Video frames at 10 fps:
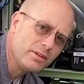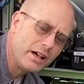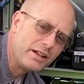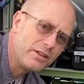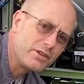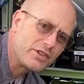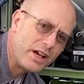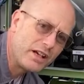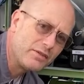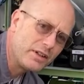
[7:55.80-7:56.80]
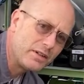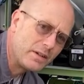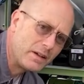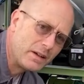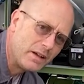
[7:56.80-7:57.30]
on either side of it
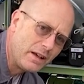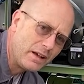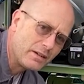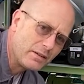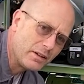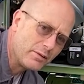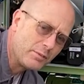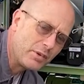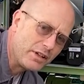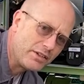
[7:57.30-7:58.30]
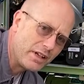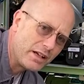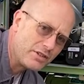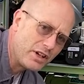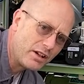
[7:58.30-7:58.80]
and replace
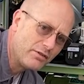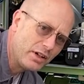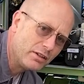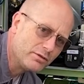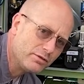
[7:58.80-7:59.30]
that check valve